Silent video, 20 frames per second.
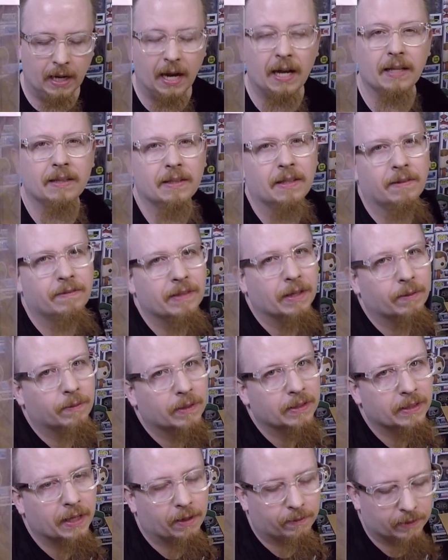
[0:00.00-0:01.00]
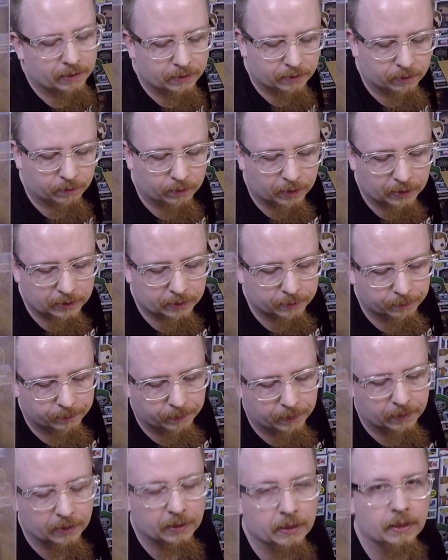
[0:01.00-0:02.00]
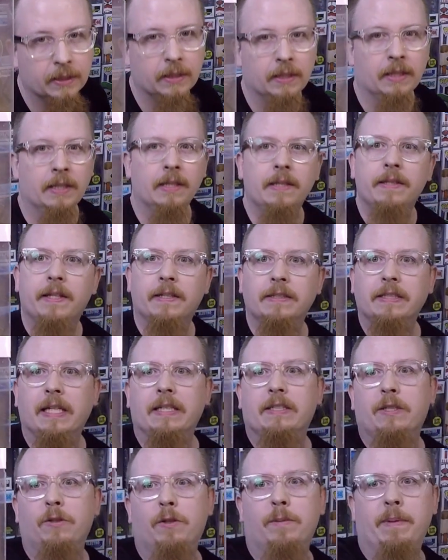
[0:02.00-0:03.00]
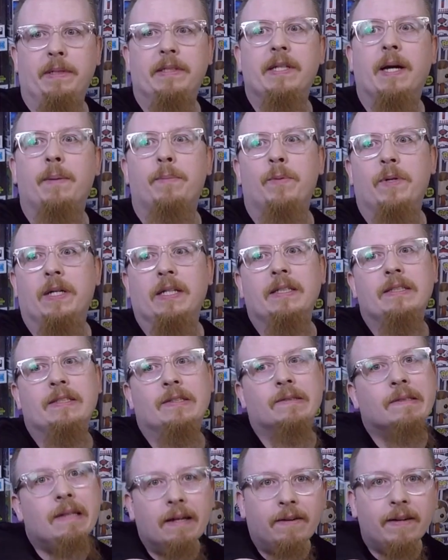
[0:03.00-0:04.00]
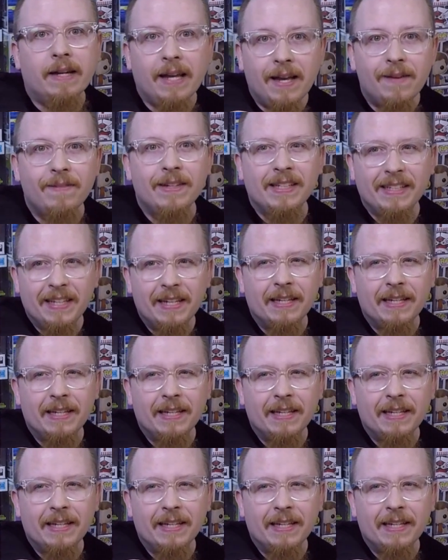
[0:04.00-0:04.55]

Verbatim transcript: I love that one. That one is so awesome. That was actually one of my top wants, so now I have it.